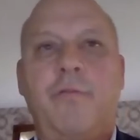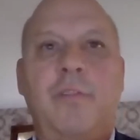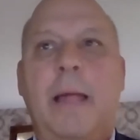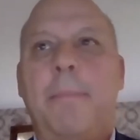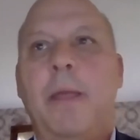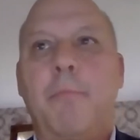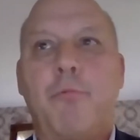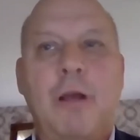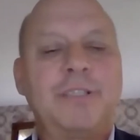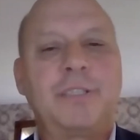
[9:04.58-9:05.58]
a flatbed
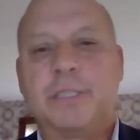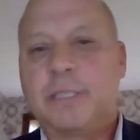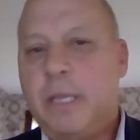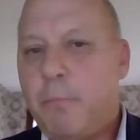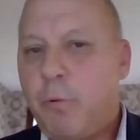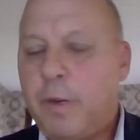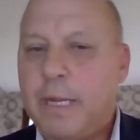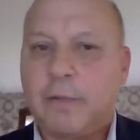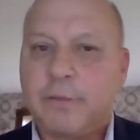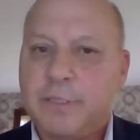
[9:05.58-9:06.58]
press, just keep
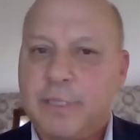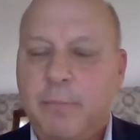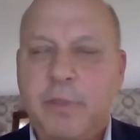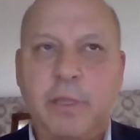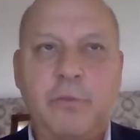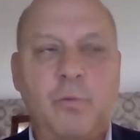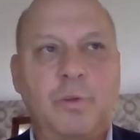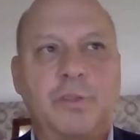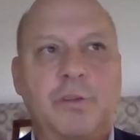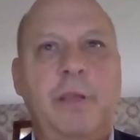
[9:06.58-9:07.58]
putting out the same thing
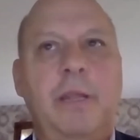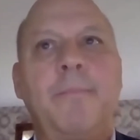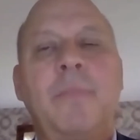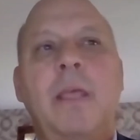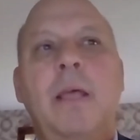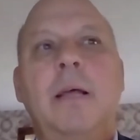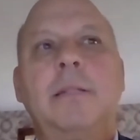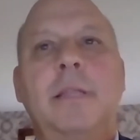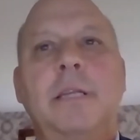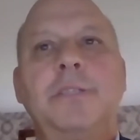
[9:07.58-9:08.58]
through a screen.
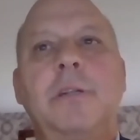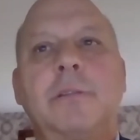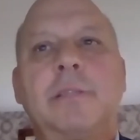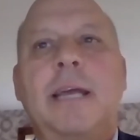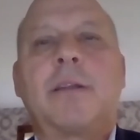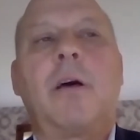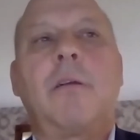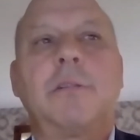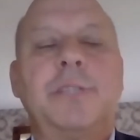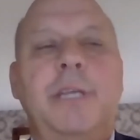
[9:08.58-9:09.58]
Digital
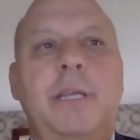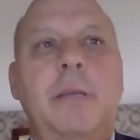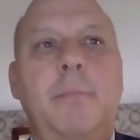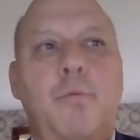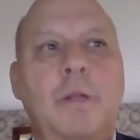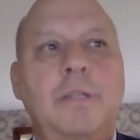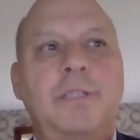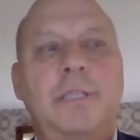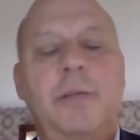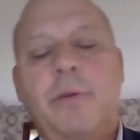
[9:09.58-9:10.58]
technology can print
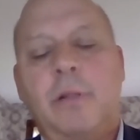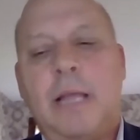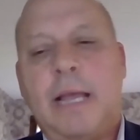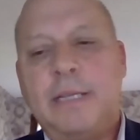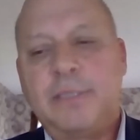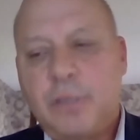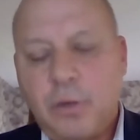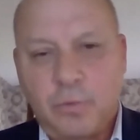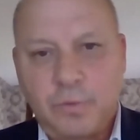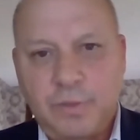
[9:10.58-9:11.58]
serialized
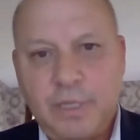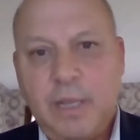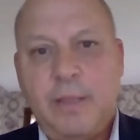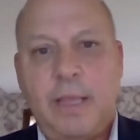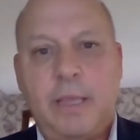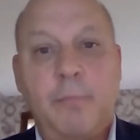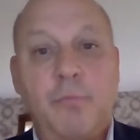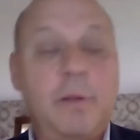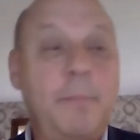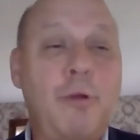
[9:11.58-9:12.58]
codes. They can
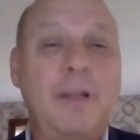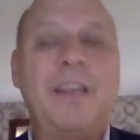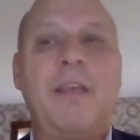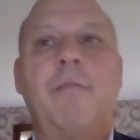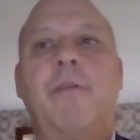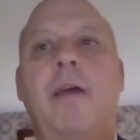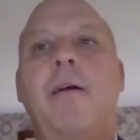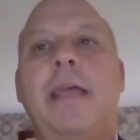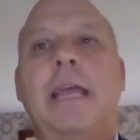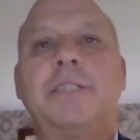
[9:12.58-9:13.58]
print
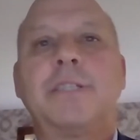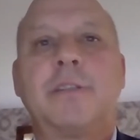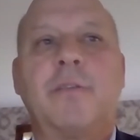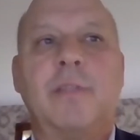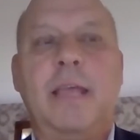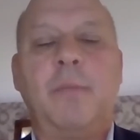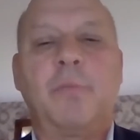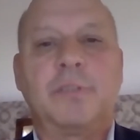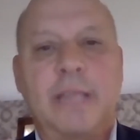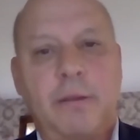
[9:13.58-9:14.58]
variations of
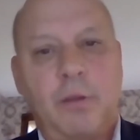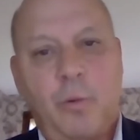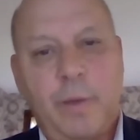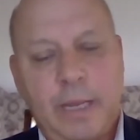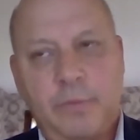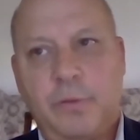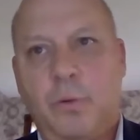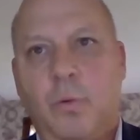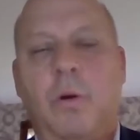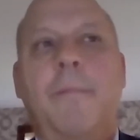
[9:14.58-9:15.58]
labels that are going out the
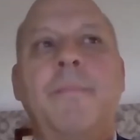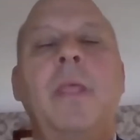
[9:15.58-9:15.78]
door.